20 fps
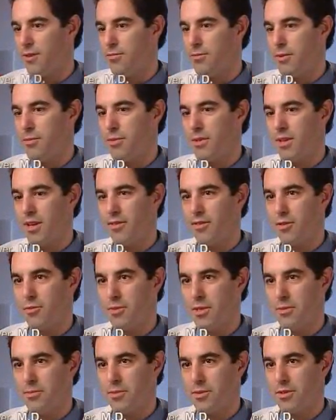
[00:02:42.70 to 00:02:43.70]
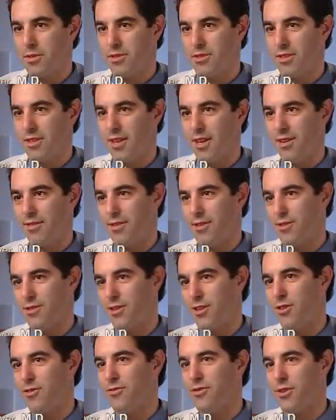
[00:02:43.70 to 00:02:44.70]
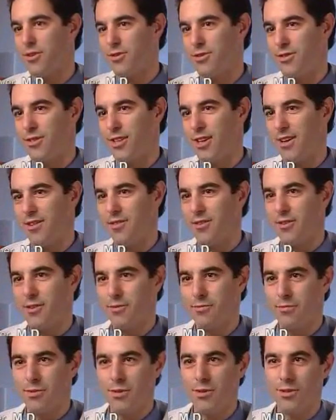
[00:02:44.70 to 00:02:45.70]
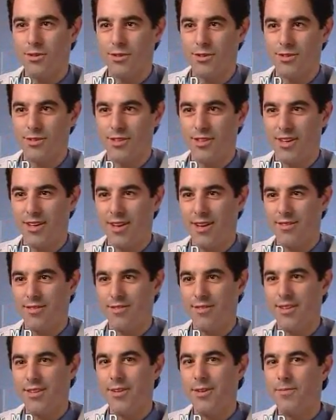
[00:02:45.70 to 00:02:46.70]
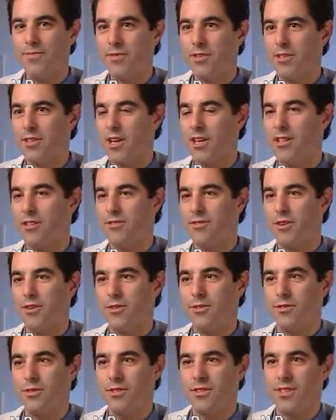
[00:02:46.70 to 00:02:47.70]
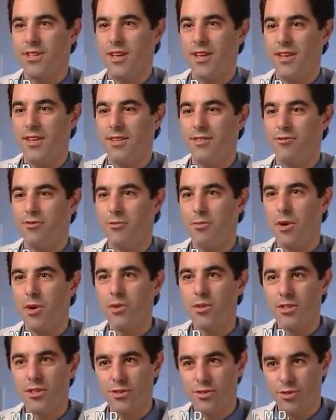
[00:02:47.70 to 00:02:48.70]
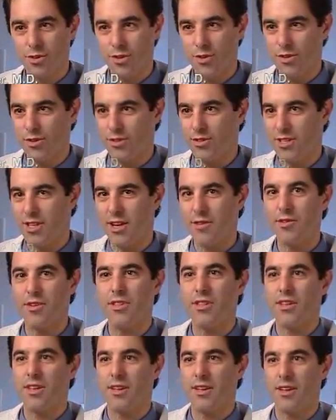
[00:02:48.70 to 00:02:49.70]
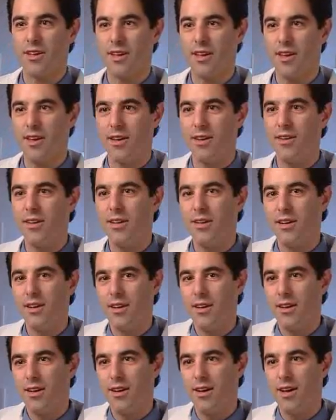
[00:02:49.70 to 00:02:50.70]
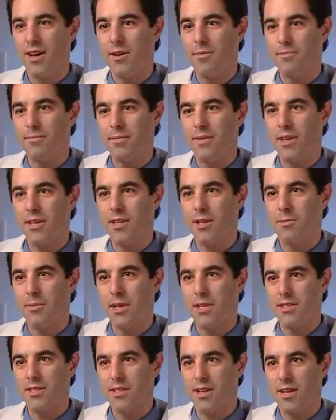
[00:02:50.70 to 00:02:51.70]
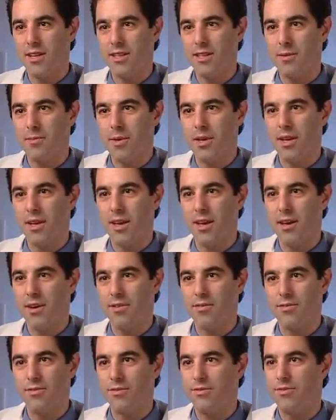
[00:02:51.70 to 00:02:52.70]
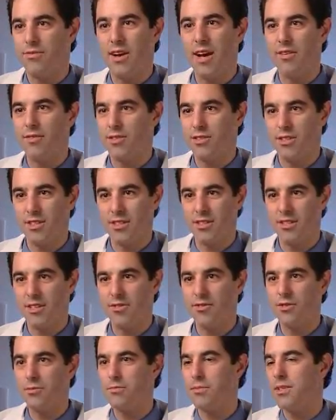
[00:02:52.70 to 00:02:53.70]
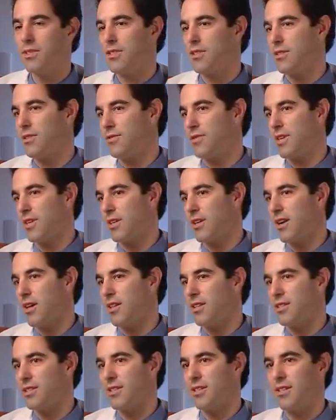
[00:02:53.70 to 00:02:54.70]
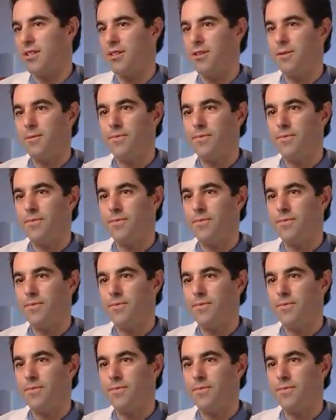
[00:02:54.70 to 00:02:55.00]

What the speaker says: People have their beepers, they have their cell phones, they have their computers, they have telephones and remote controls and everything. At their bedside, they may have 5 or 6 different pieces of technology